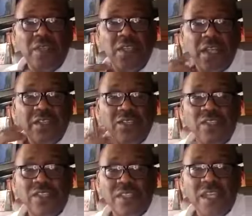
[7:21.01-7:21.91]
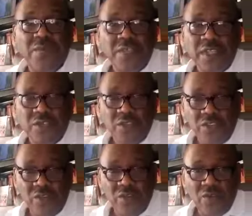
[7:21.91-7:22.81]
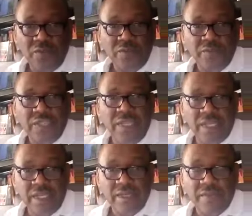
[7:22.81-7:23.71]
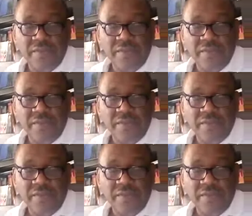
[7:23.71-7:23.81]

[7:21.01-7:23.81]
there are certain steps that you should take.